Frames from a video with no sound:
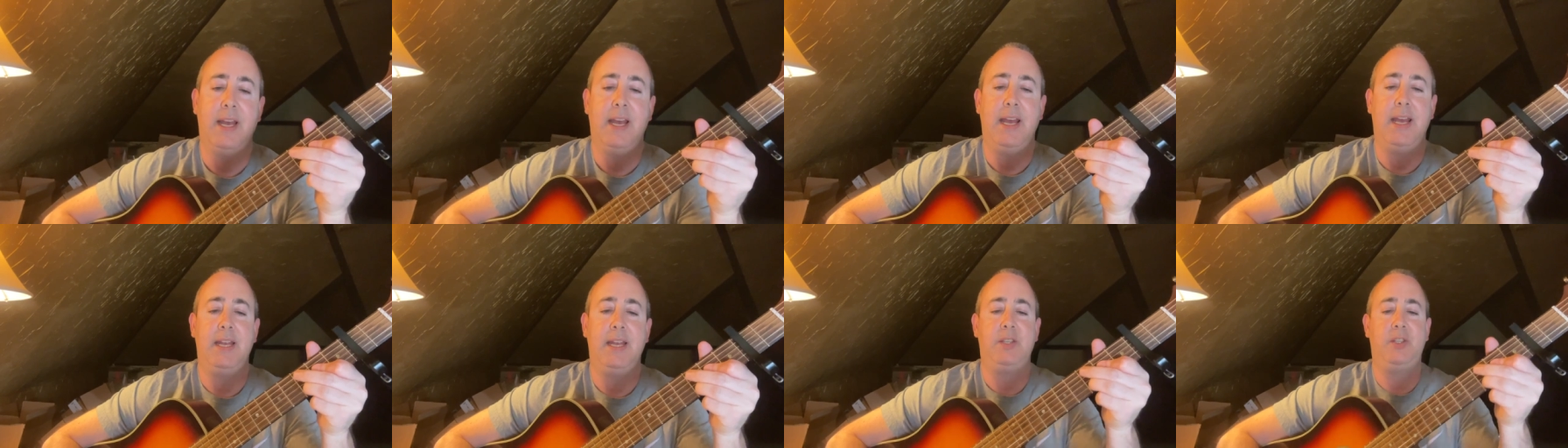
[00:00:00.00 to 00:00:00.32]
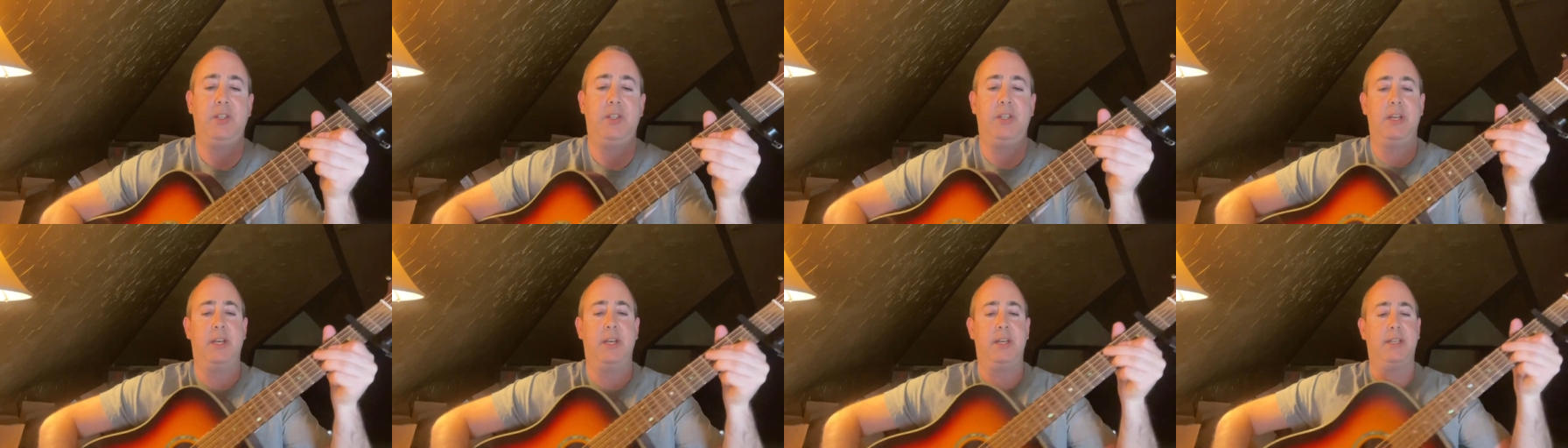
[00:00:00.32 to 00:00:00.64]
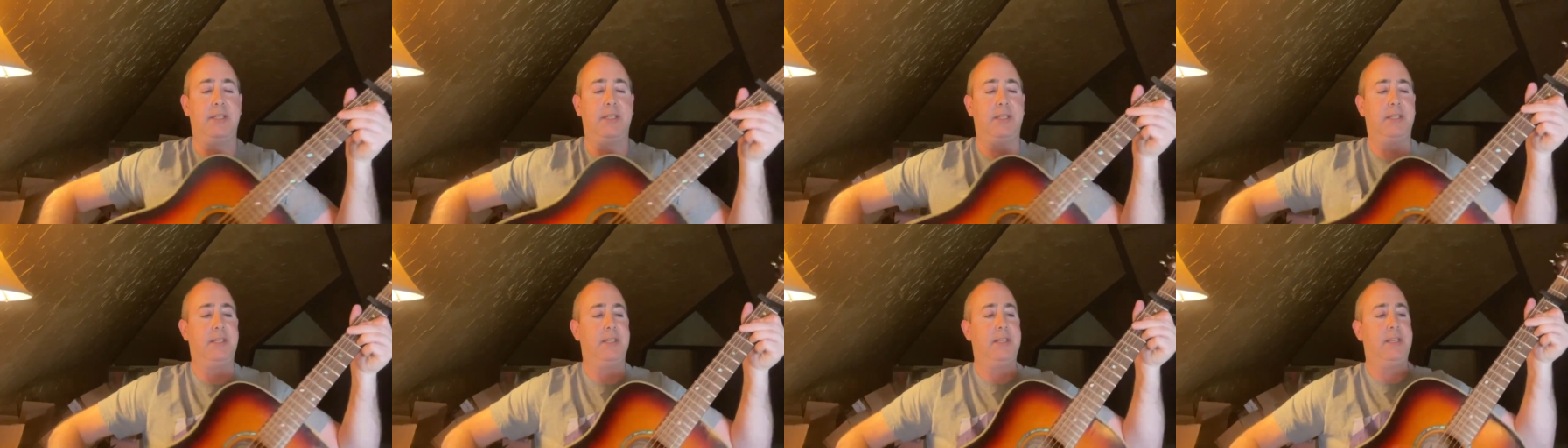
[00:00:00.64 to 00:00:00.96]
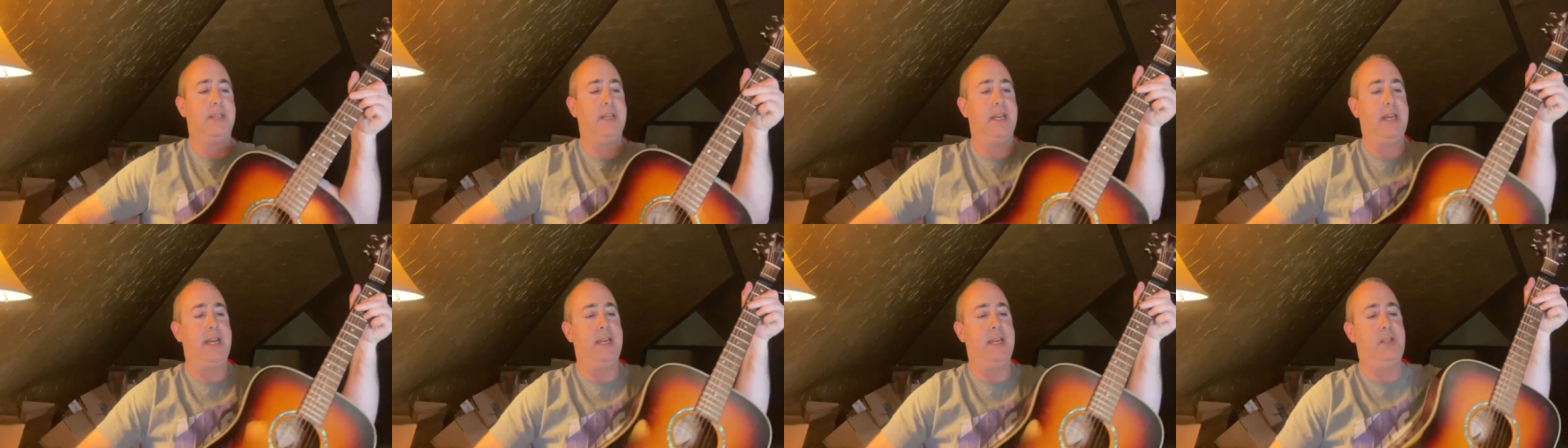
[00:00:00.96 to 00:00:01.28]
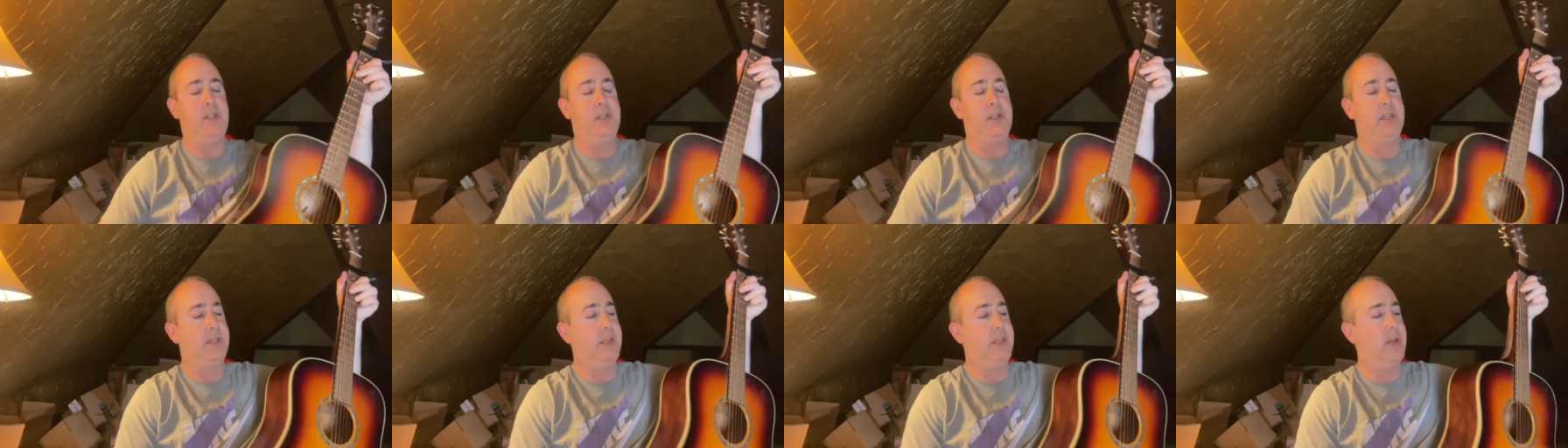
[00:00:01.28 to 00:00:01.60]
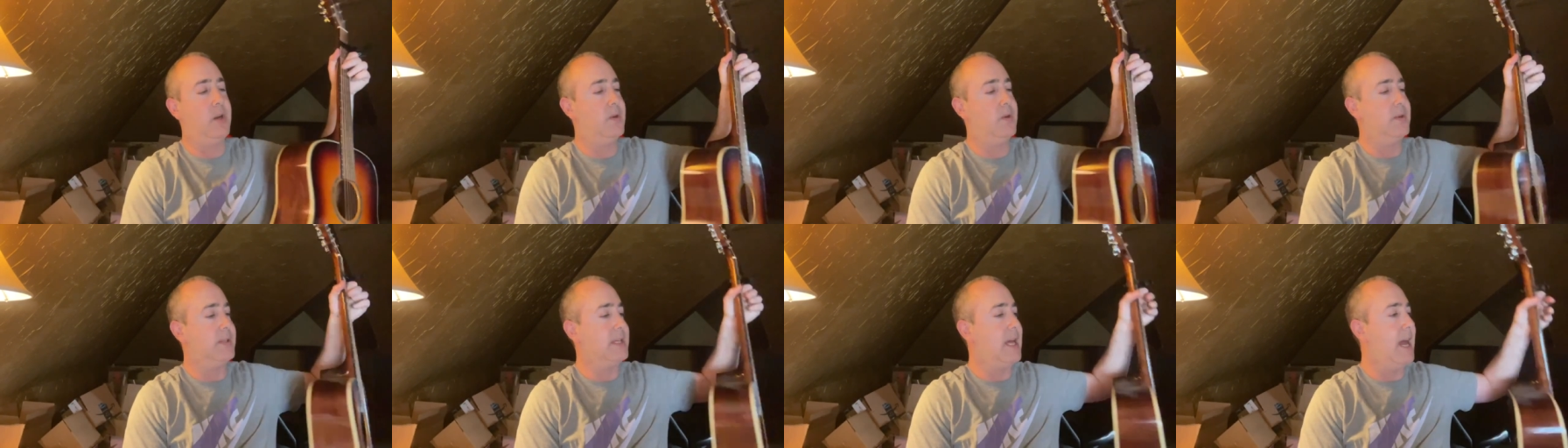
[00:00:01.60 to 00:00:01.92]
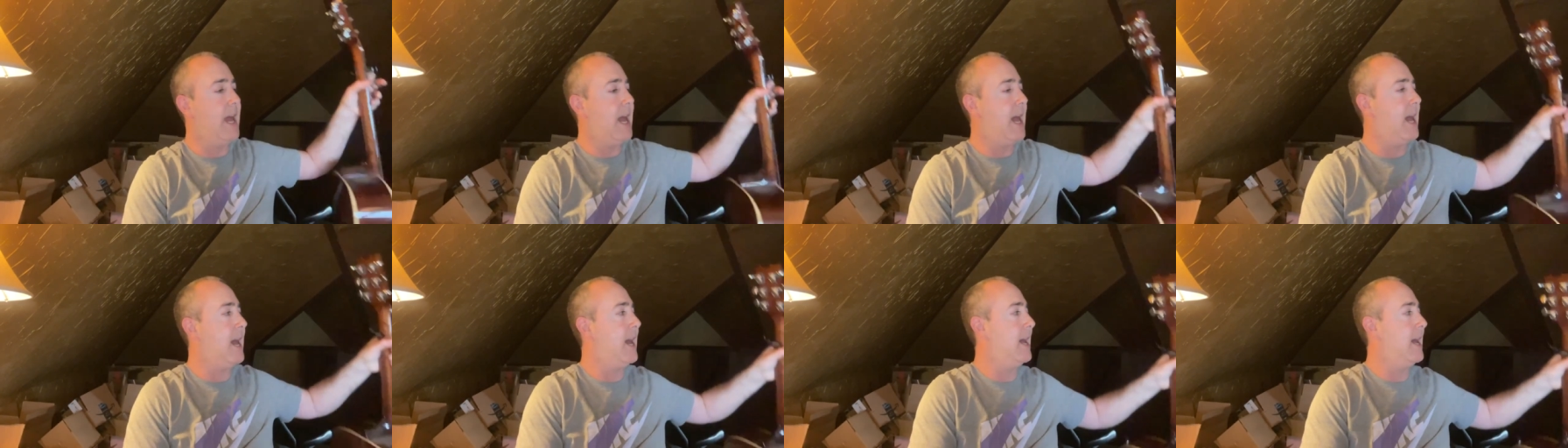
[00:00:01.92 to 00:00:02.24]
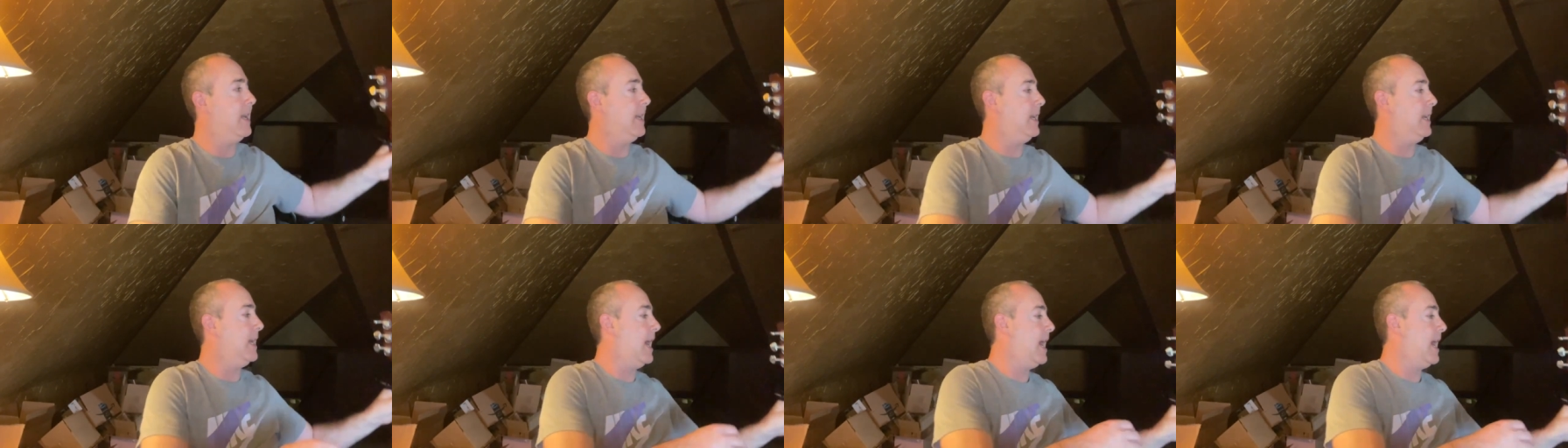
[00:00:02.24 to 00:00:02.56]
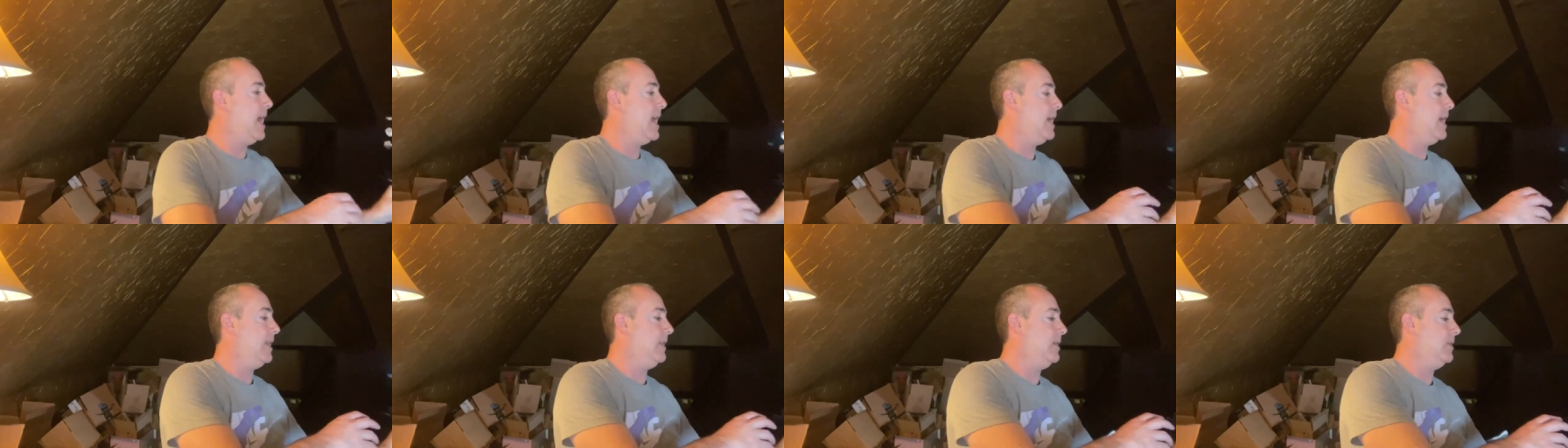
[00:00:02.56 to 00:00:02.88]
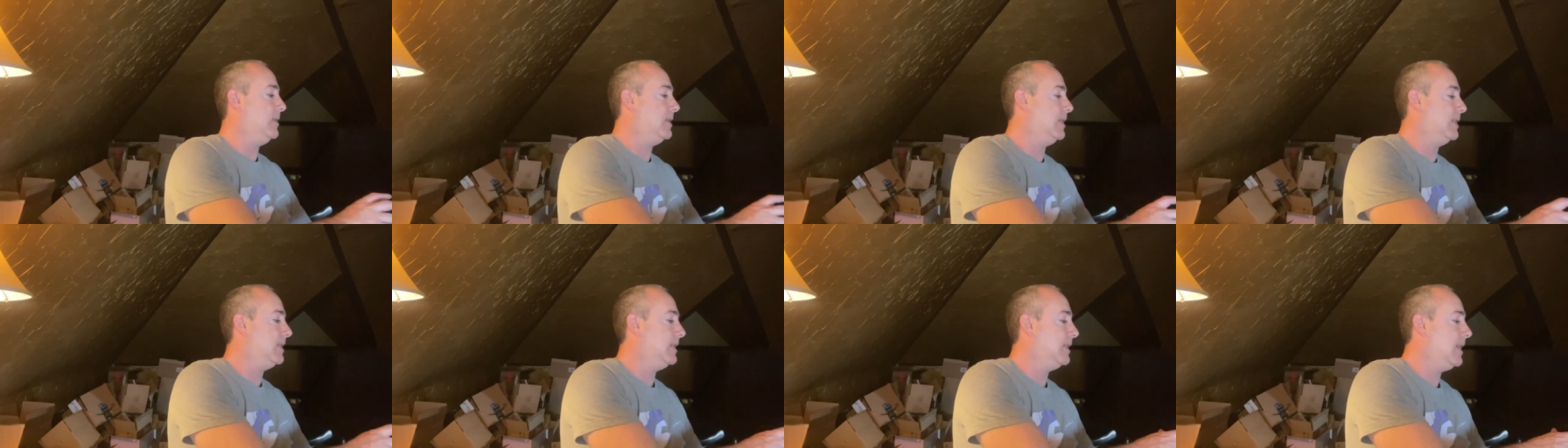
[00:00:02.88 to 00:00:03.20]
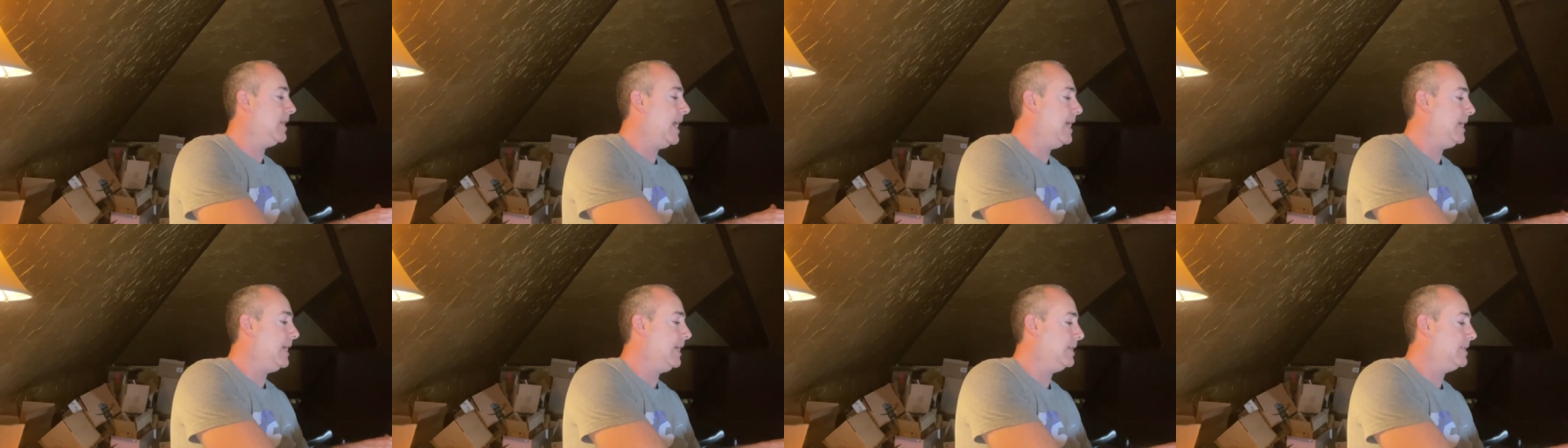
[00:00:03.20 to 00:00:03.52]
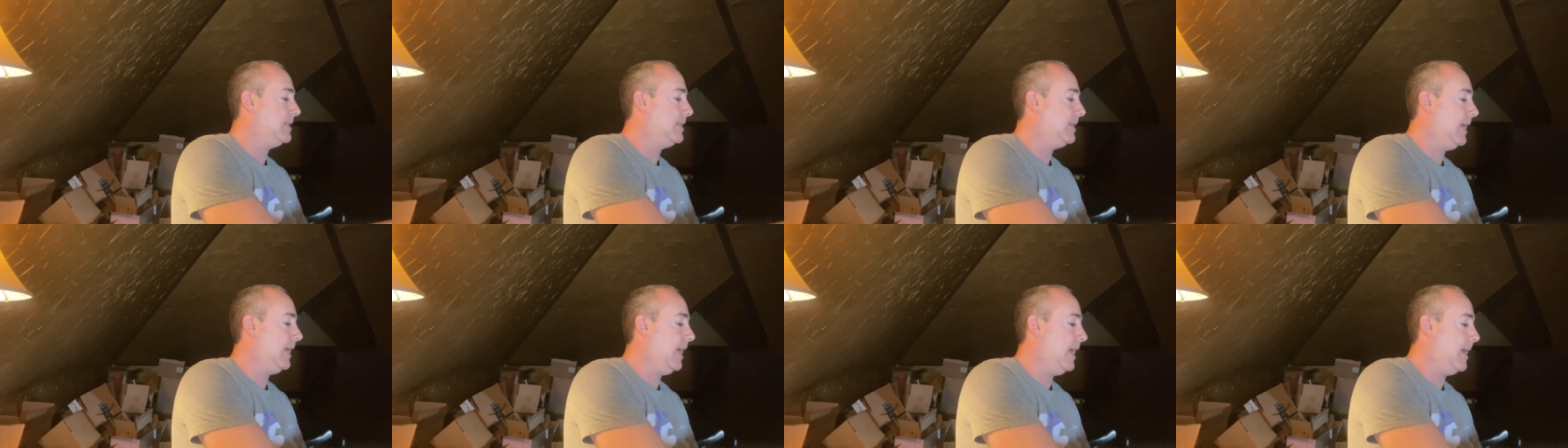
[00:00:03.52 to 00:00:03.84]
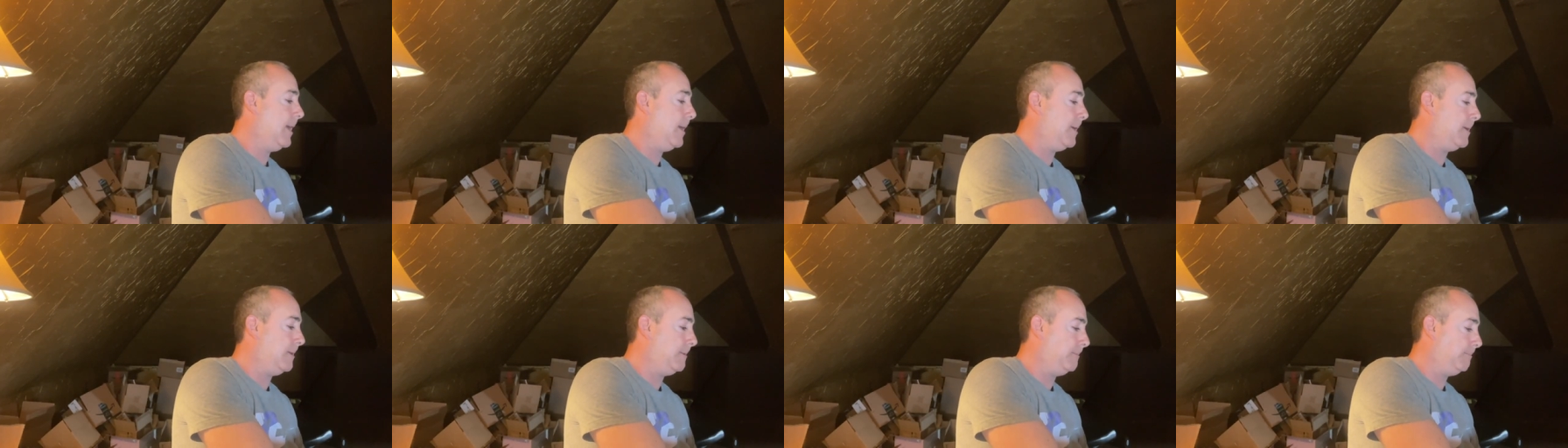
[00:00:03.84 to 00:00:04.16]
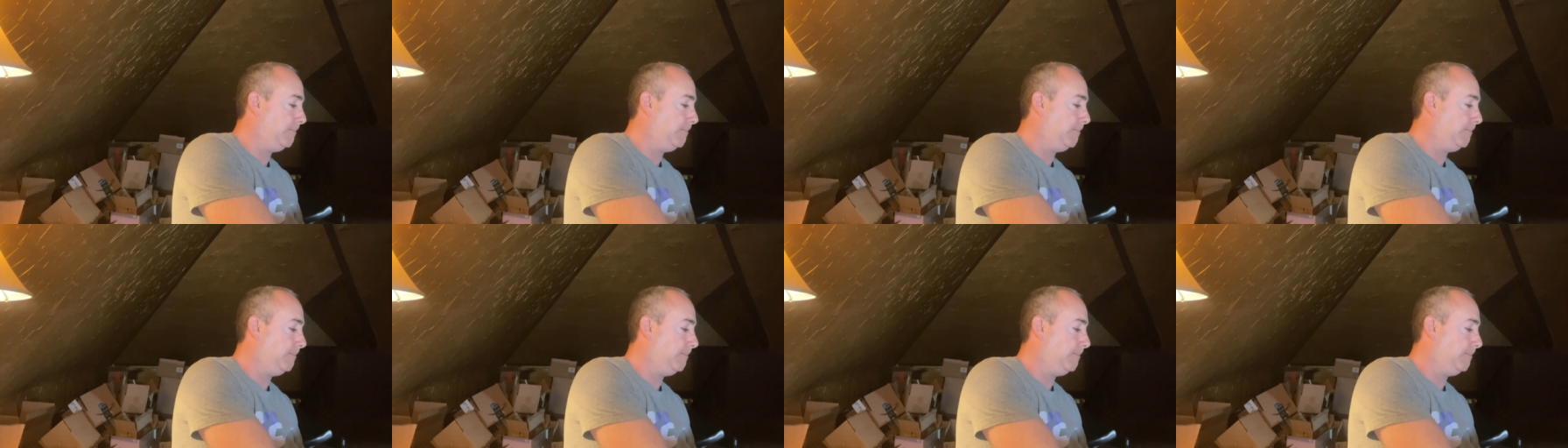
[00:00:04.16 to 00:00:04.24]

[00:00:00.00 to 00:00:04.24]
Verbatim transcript: It just goes on and on. There's a sliding scale.